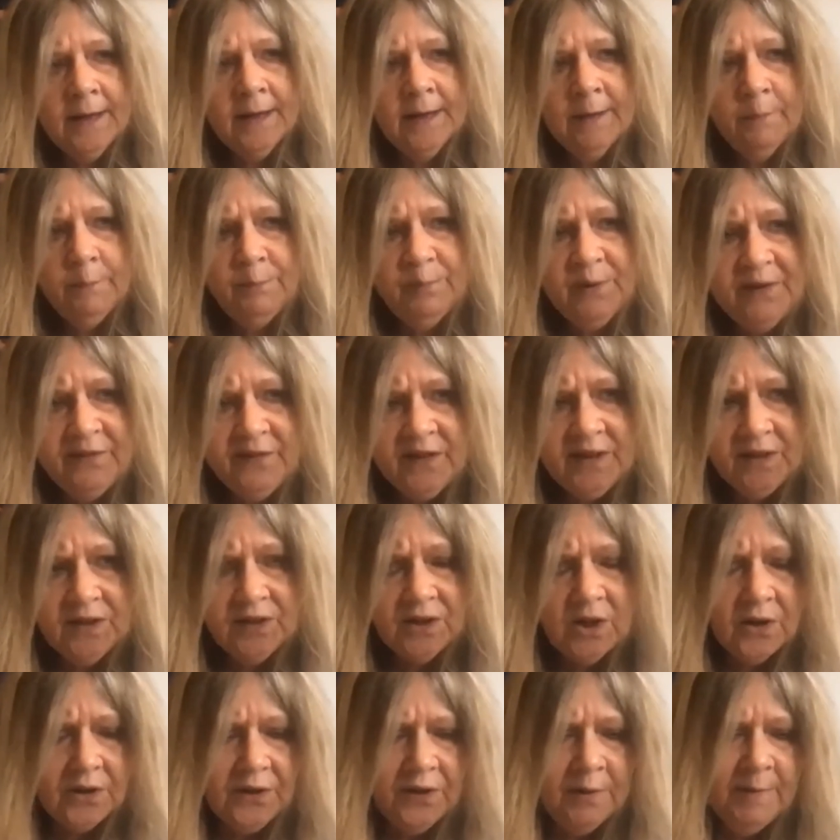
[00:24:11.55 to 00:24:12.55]
a previous
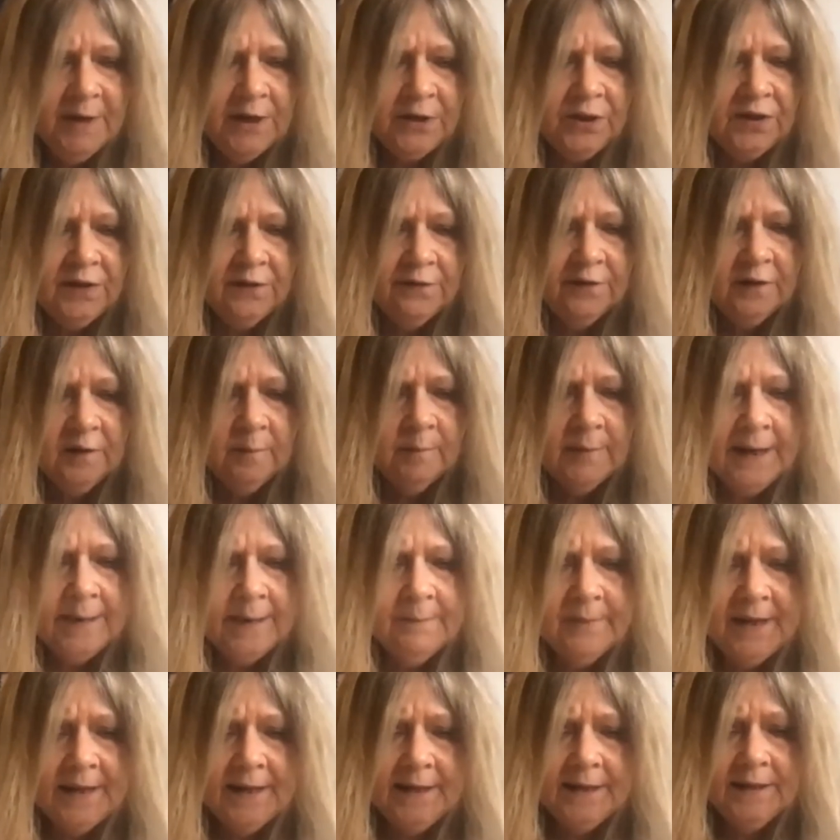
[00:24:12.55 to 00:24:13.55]
documentary film I
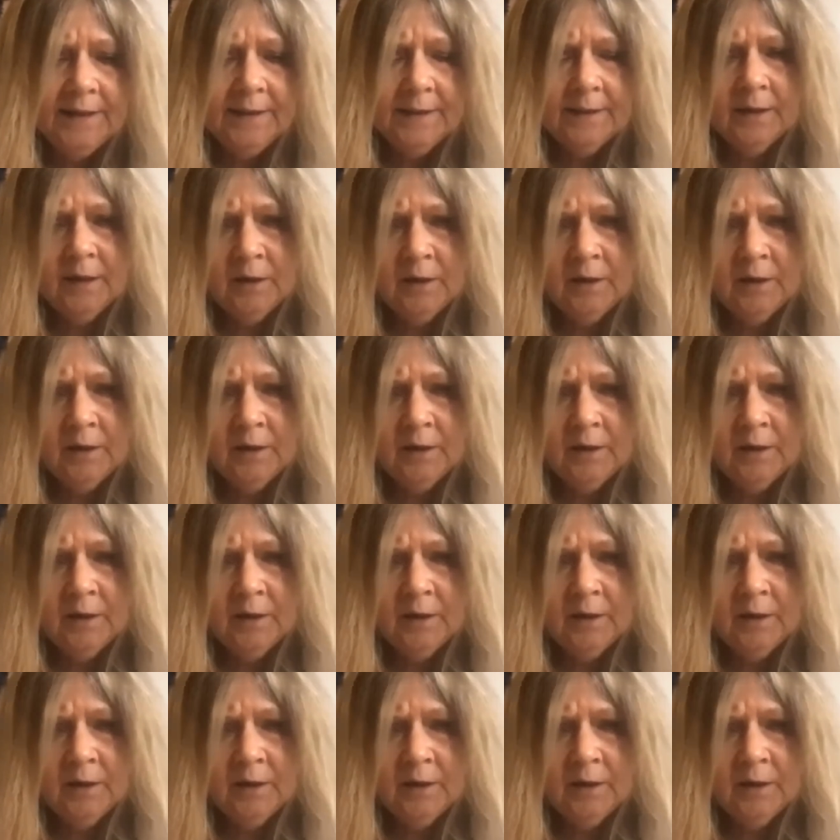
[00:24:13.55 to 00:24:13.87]
made